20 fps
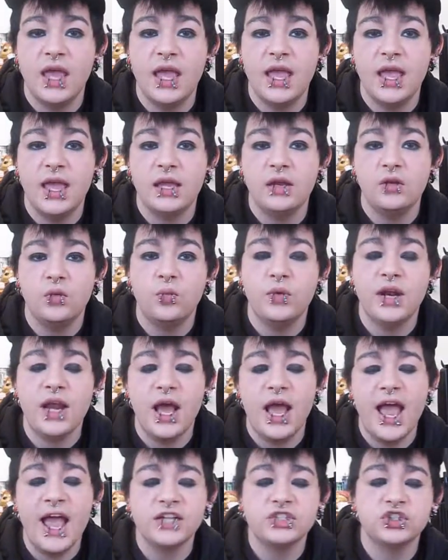And when
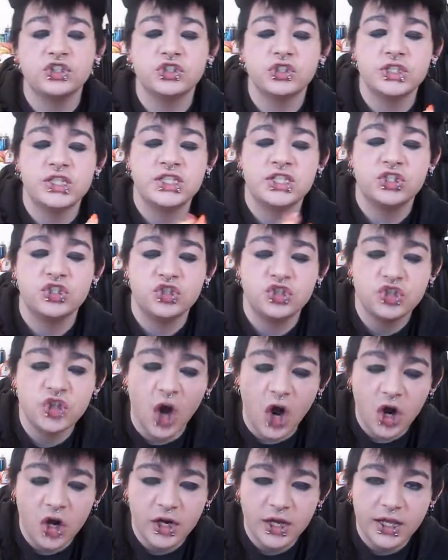I actually
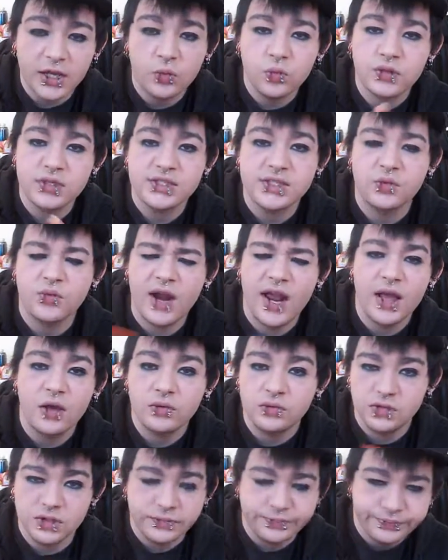started was
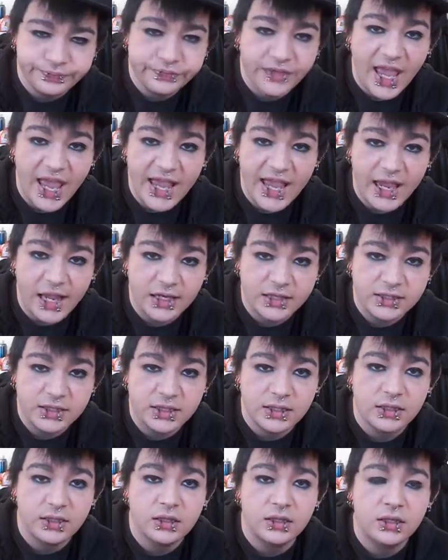around 8.
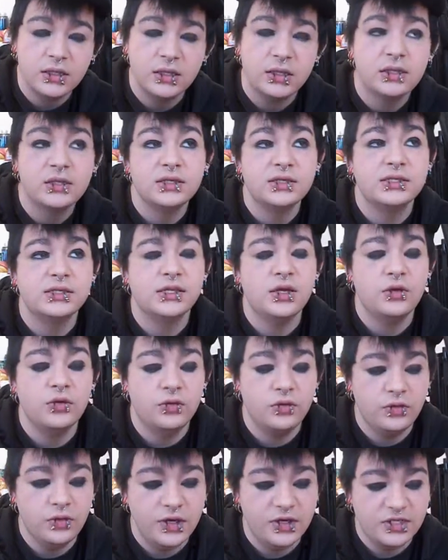
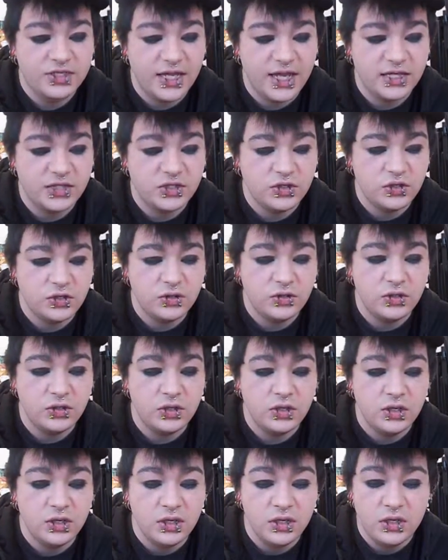So there's the answer
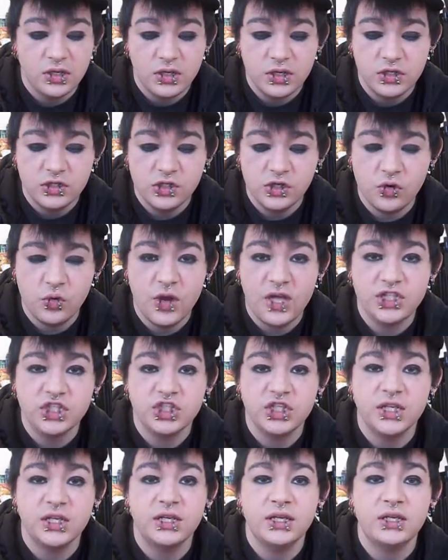to your
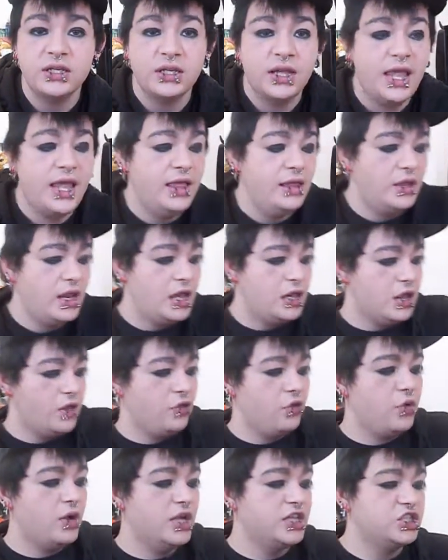question. And
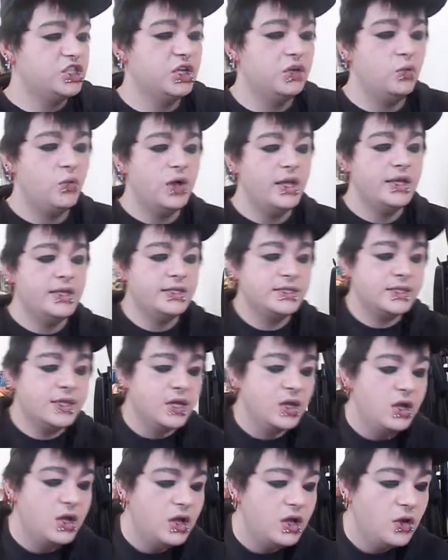another question was
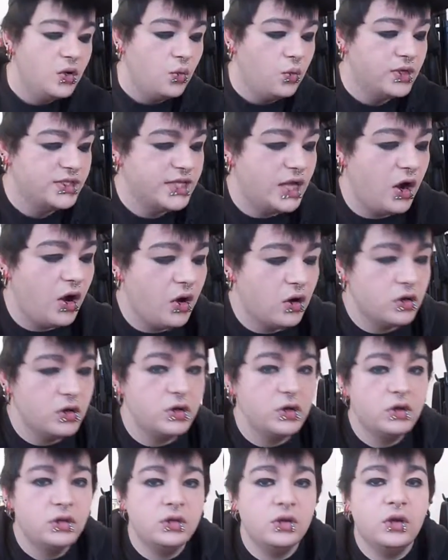it
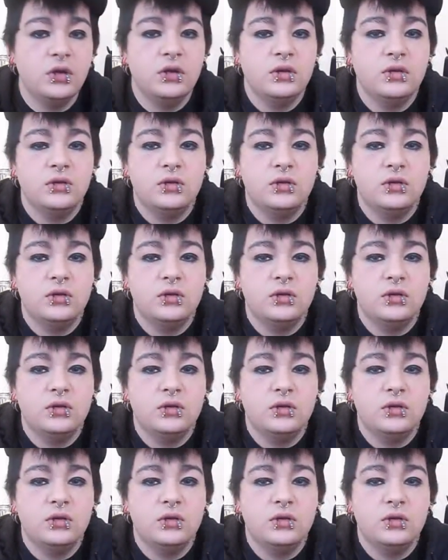harder